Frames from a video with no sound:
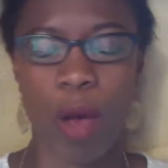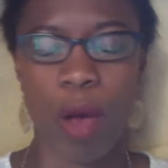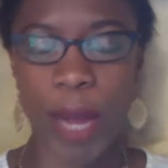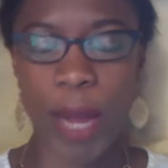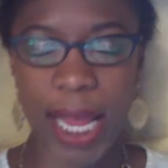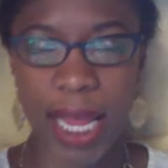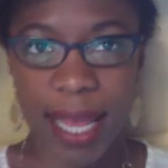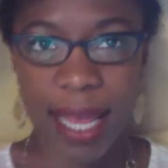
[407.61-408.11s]

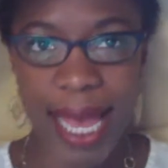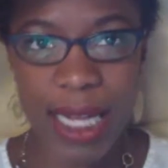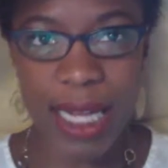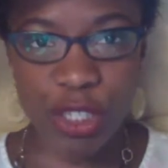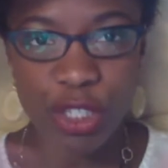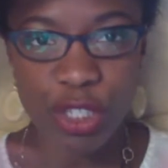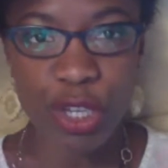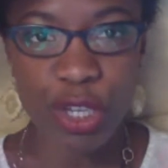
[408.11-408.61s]
we
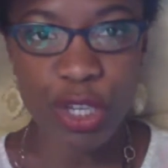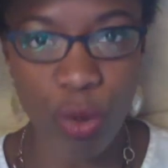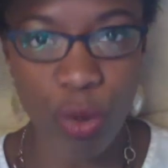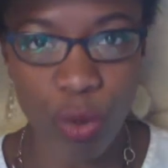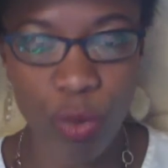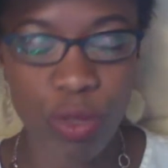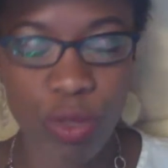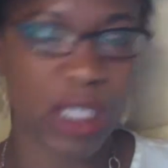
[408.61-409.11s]
get
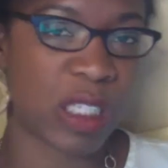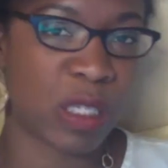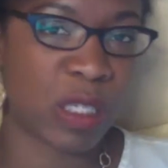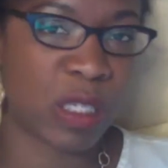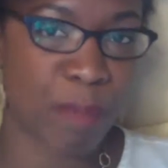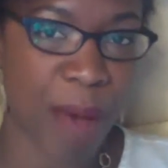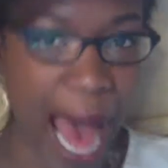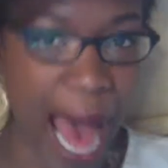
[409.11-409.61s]
to the
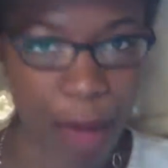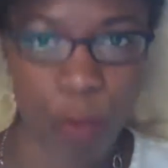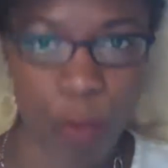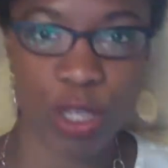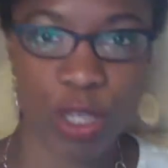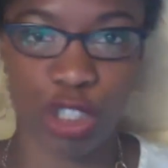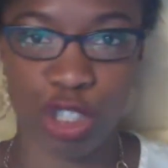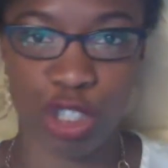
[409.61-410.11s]
spot
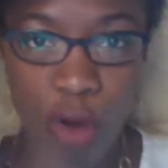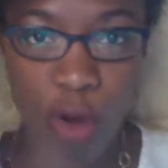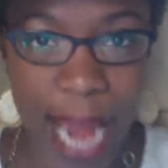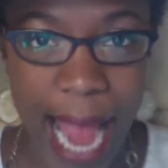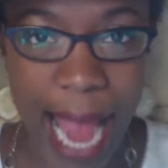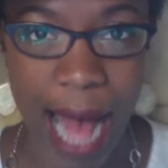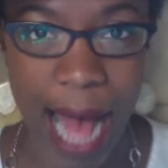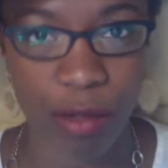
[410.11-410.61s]
where the
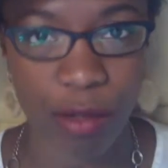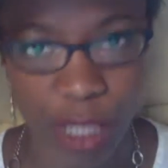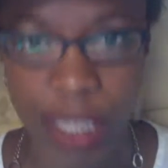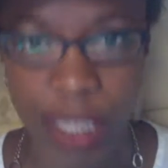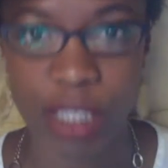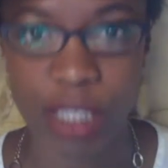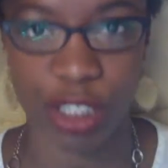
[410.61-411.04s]
treehouse is,